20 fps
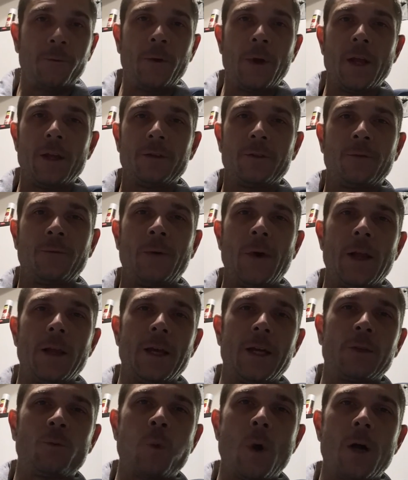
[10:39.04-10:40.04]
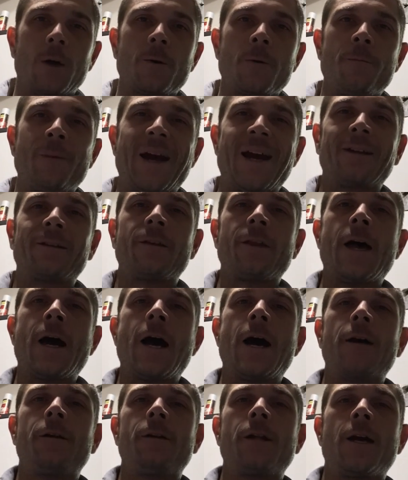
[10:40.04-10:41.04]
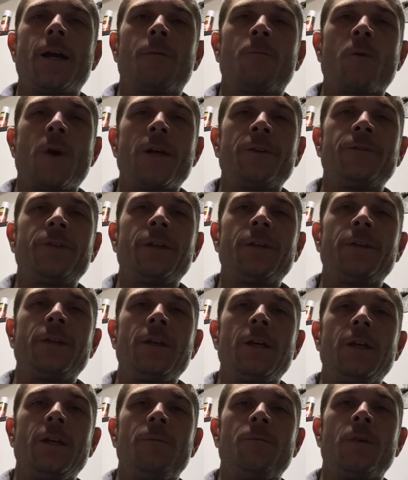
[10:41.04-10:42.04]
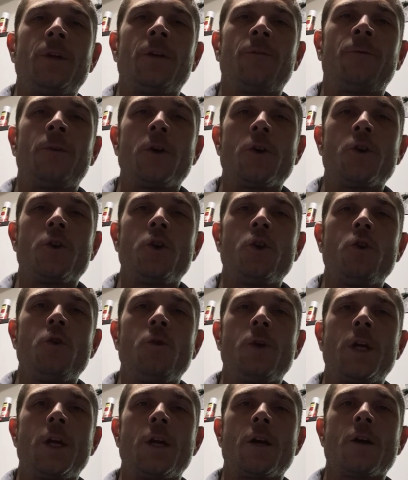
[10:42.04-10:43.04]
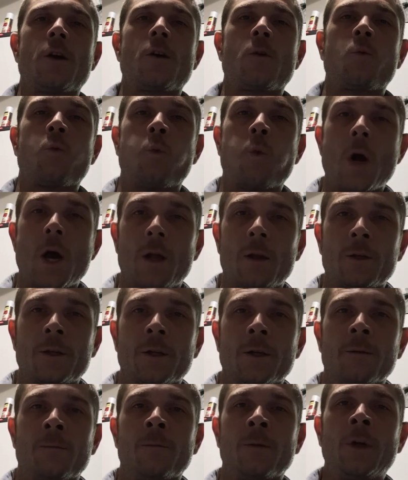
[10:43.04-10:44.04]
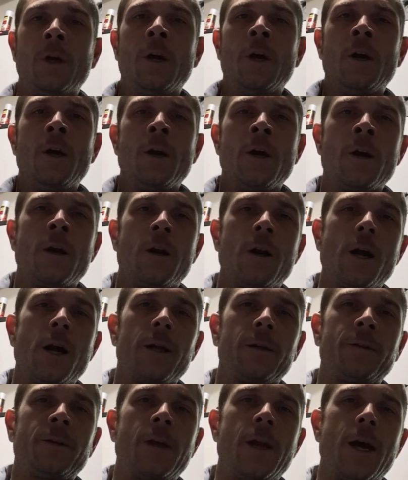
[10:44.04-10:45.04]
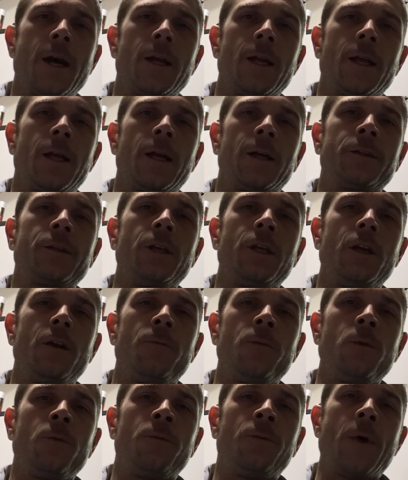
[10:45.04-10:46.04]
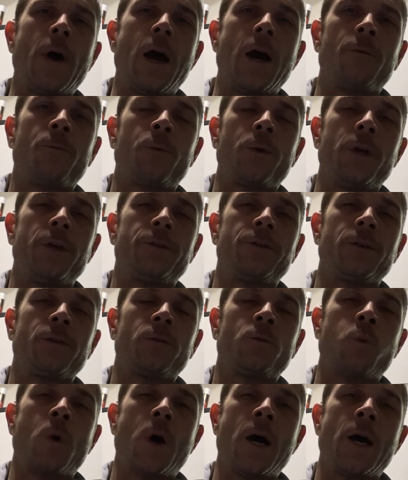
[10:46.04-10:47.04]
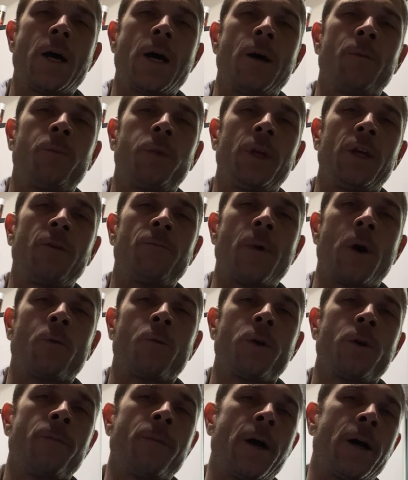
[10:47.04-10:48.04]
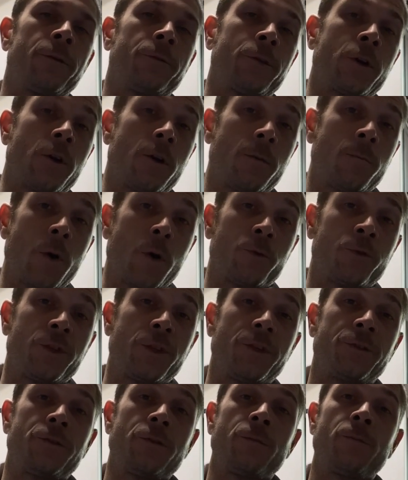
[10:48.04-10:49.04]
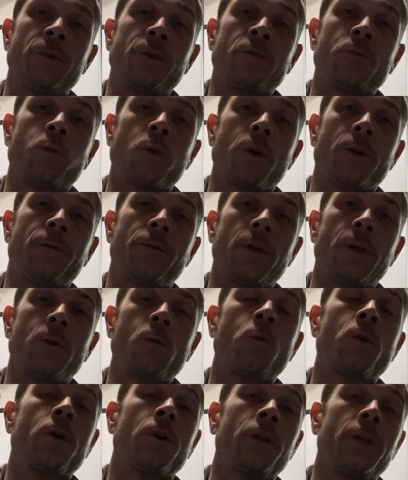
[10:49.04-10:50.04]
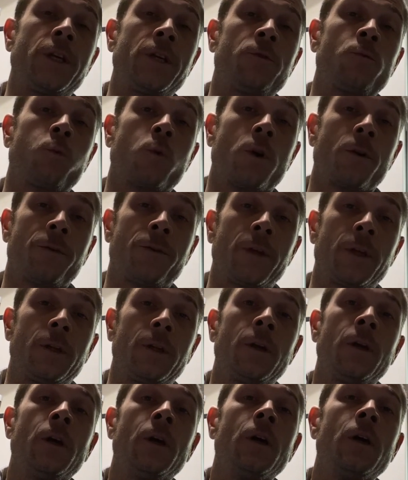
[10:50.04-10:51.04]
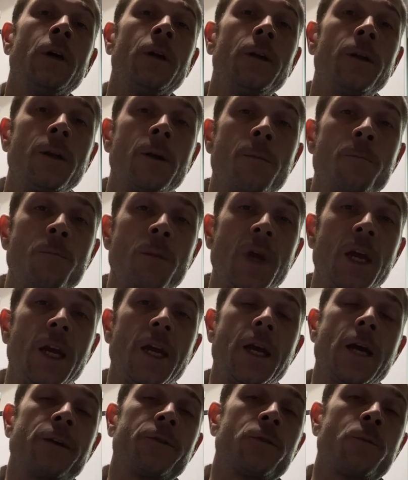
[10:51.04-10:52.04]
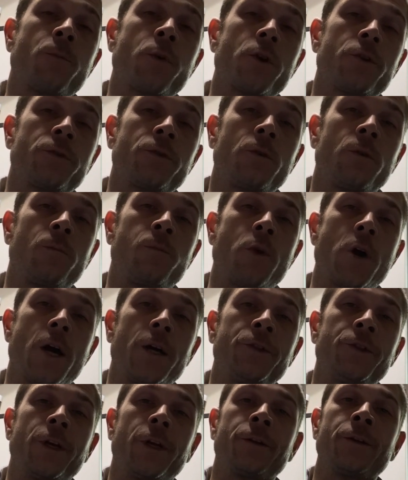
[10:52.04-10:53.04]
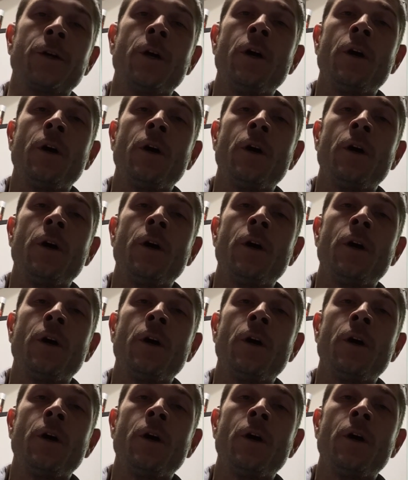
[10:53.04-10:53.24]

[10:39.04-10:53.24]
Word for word: fellas and fellettes, welcome back to the Hot Damn Racing Team, and if you're new here, welcome. Alright, tonight I'd like to give you 5 reasons why I believe my rear mount turbo system is worth it, or at least worth it to me as a personal project.